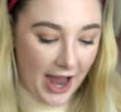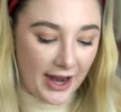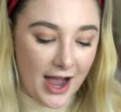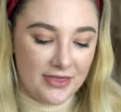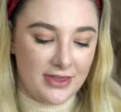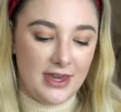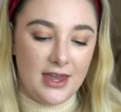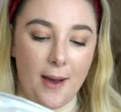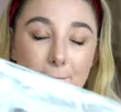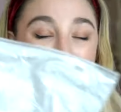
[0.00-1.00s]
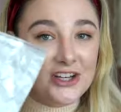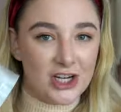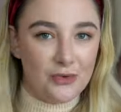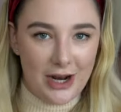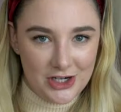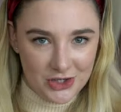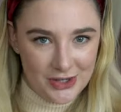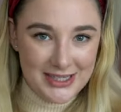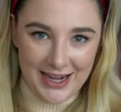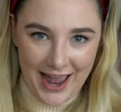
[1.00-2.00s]
I got the matching white
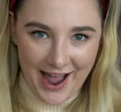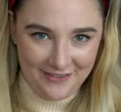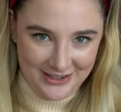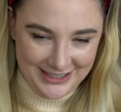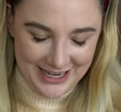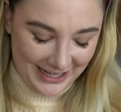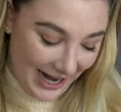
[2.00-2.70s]
shorts that I have not taken